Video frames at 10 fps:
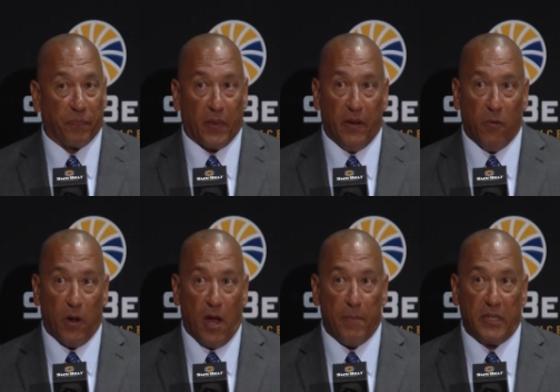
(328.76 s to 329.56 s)
you know,
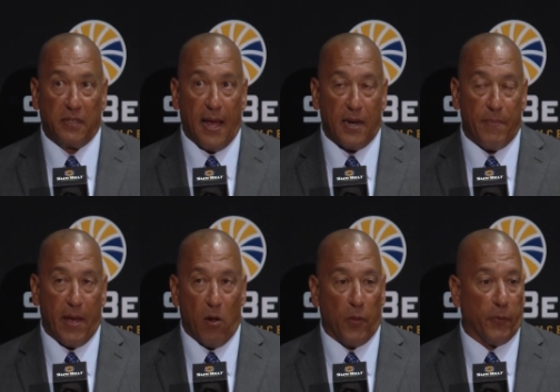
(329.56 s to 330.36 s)
I'm excited
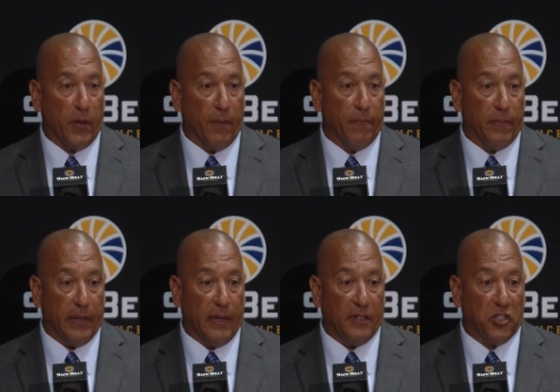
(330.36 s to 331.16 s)
about all three of them,
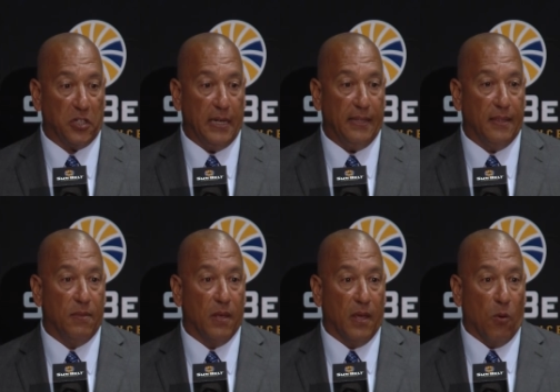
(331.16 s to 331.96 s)
and I just need
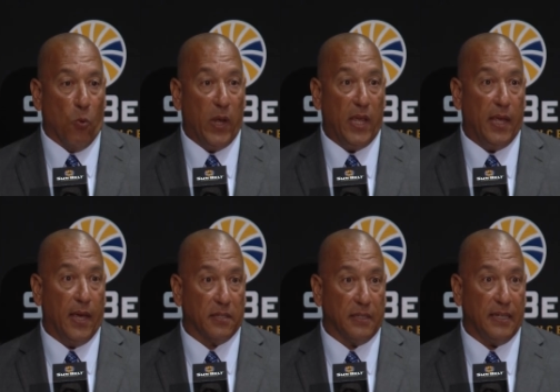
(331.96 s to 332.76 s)
we
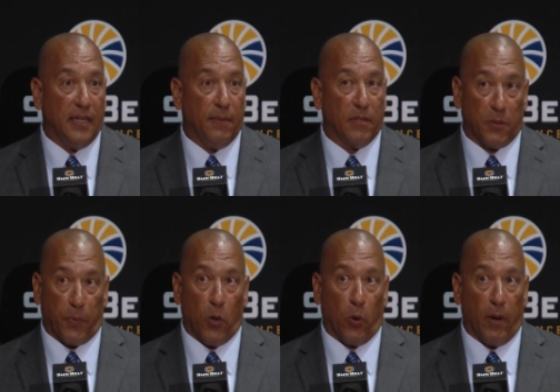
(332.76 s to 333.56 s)
as a team, as a
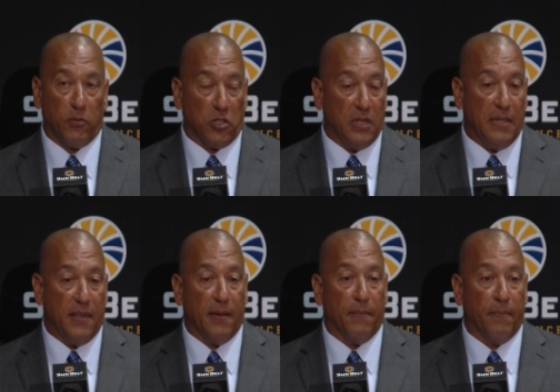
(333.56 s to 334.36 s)
program, just need
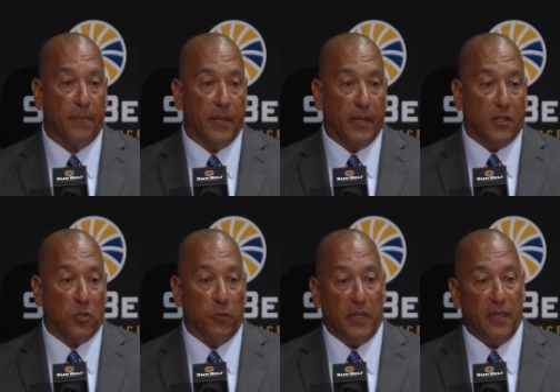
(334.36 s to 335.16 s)
them
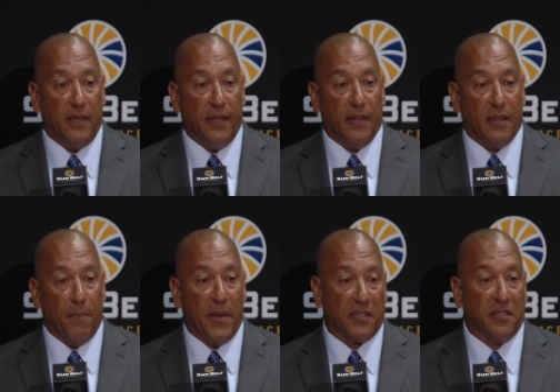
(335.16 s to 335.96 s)
to be the
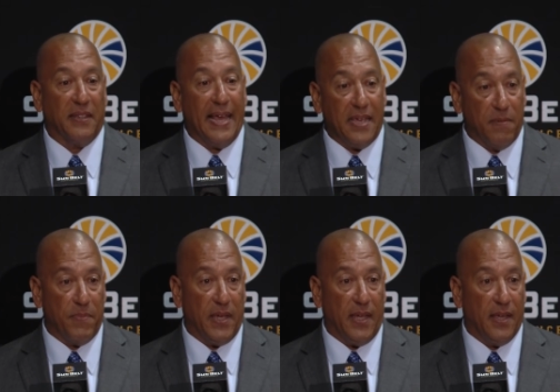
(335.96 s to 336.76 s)
best that they can
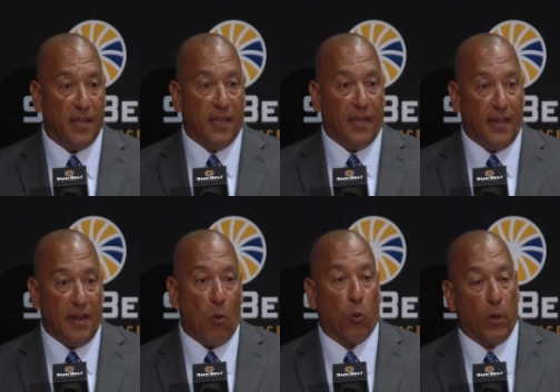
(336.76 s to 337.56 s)
be, and
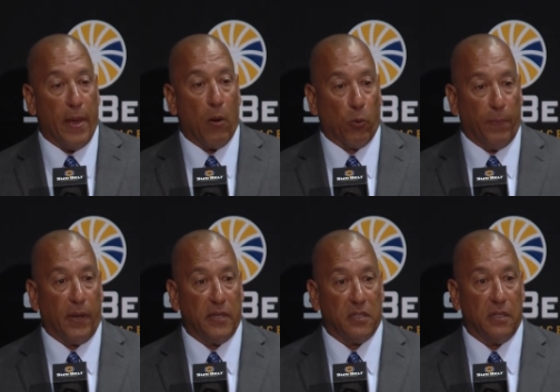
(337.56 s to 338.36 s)
not worry about
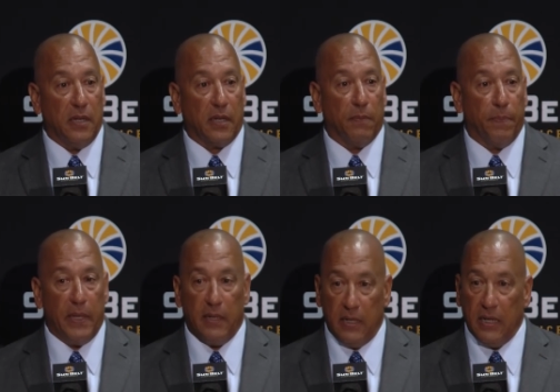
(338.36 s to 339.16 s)
replacing Nick and
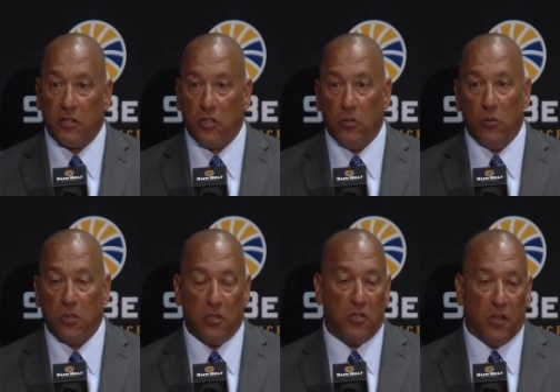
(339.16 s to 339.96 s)
being in Nick's shoes.
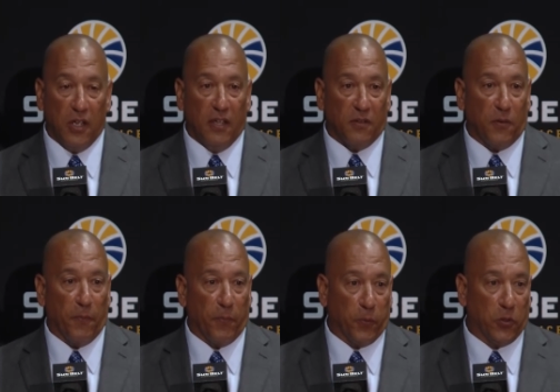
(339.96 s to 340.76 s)
Because to
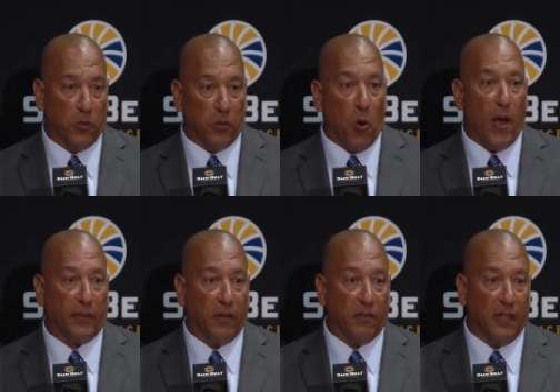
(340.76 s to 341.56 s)
to go
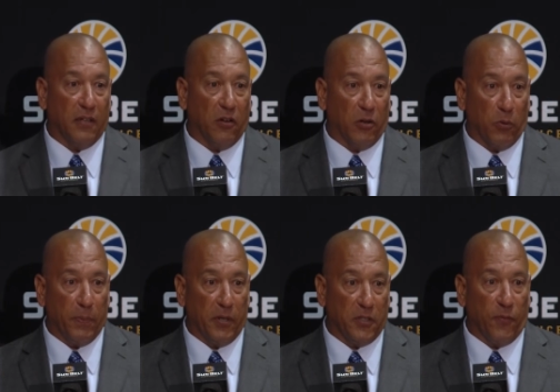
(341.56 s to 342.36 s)
out there and think you're going to
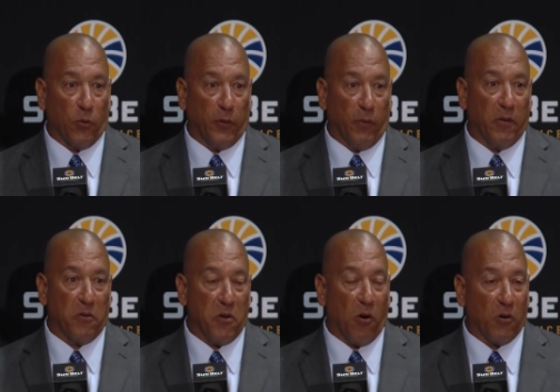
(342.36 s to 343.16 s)
replace
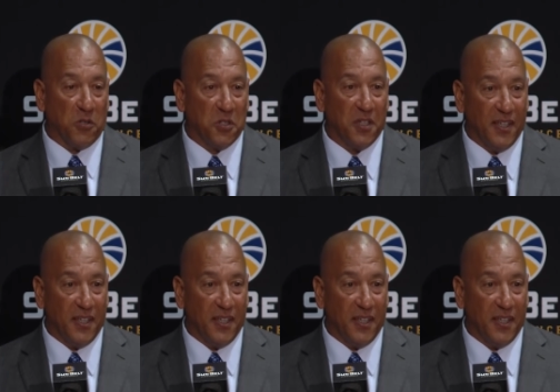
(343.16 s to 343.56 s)
4,300 yards,